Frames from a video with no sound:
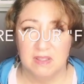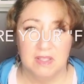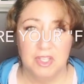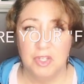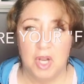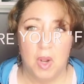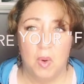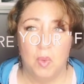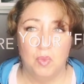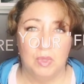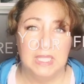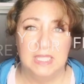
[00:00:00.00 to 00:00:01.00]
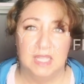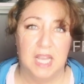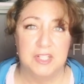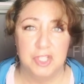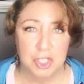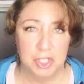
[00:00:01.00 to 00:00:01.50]
you don't really
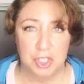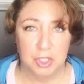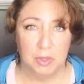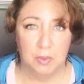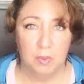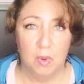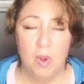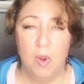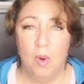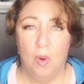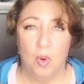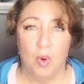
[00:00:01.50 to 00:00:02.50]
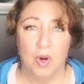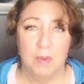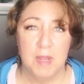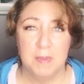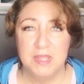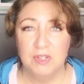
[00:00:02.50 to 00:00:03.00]
like to do or
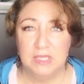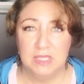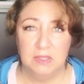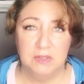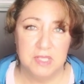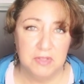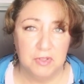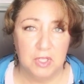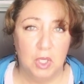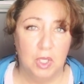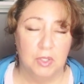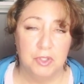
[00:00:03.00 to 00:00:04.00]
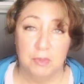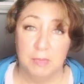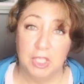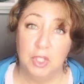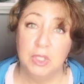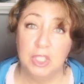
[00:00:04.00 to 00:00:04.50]
maybe they're a little difficult or
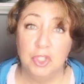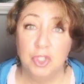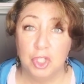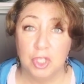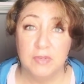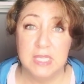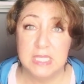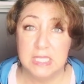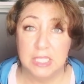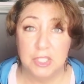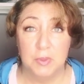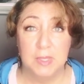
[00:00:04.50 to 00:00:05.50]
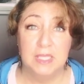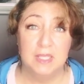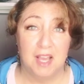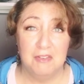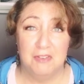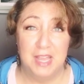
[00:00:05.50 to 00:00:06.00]
make you a little nervous, like doing a
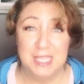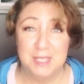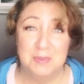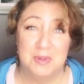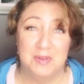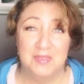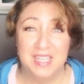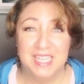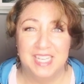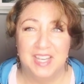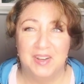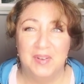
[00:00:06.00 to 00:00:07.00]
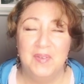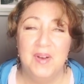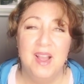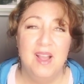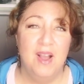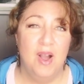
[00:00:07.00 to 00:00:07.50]
live Facebook video,
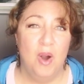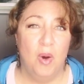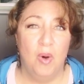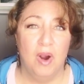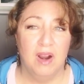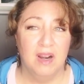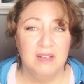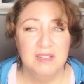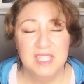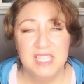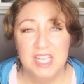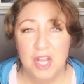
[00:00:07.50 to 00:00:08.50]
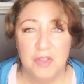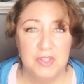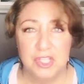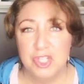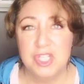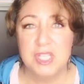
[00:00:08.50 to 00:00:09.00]
or, you know,
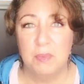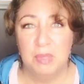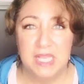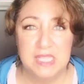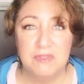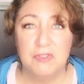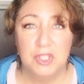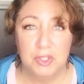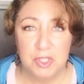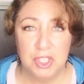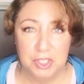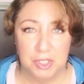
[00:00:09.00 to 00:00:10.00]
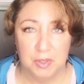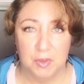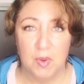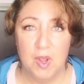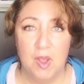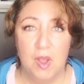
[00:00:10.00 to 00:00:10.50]
it's just unpleasant for you to
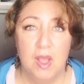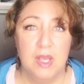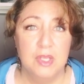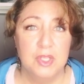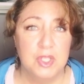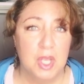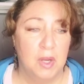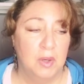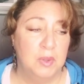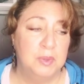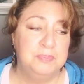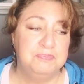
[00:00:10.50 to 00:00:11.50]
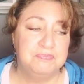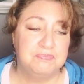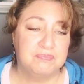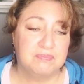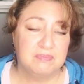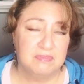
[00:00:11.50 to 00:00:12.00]
do. So
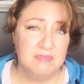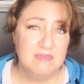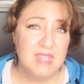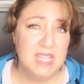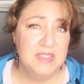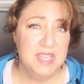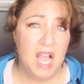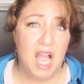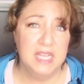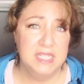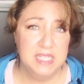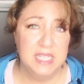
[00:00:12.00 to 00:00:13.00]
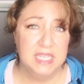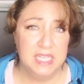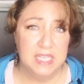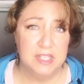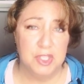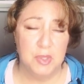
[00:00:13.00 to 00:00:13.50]
the idea
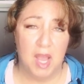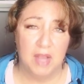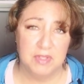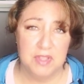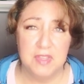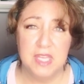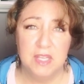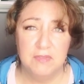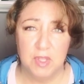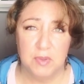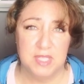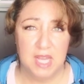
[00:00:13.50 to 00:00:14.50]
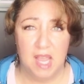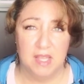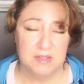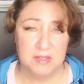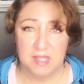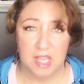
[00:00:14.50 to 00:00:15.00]
is you have to think of those
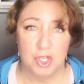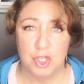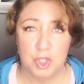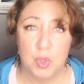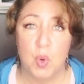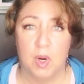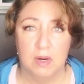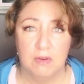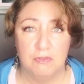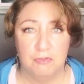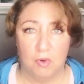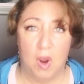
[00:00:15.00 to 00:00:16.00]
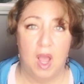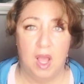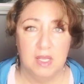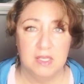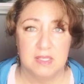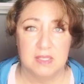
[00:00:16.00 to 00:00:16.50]
tasks as your
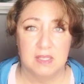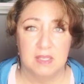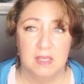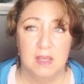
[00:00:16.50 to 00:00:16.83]
frogs.